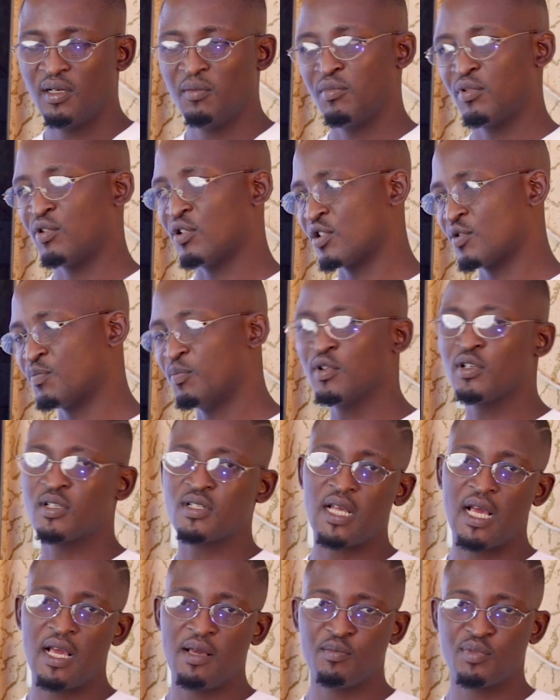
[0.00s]
because most
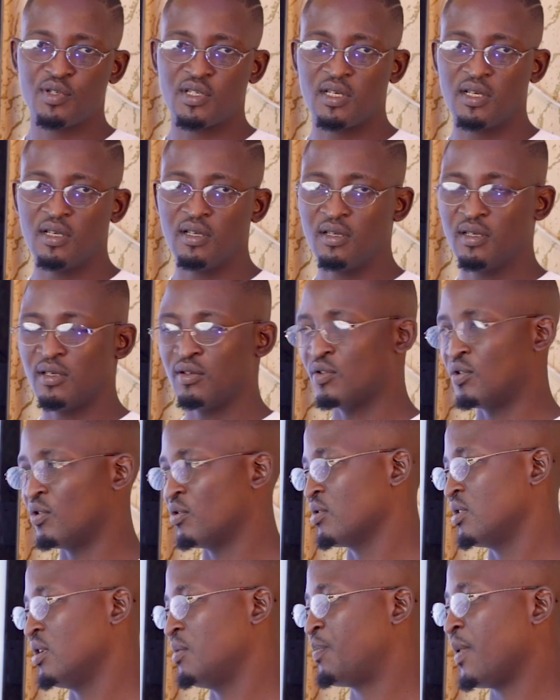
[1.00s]
times, you
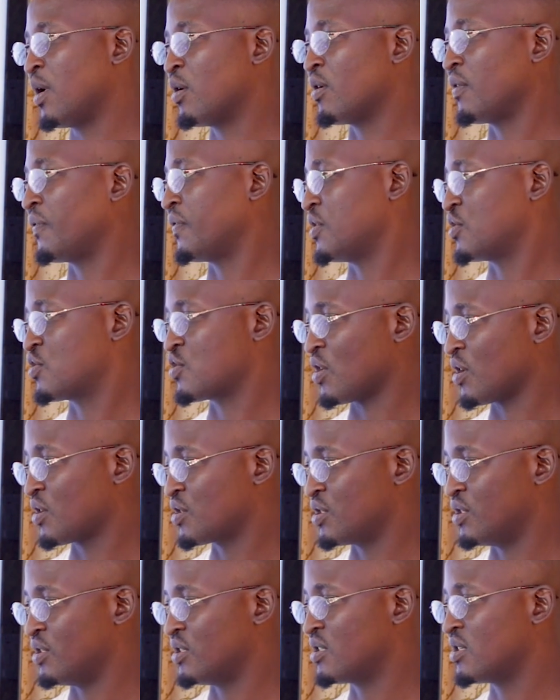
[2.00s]
know, the power of
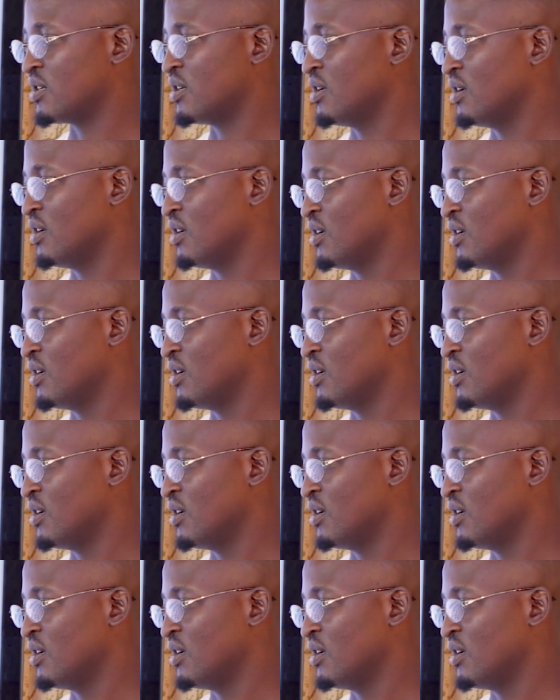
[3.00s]
instructions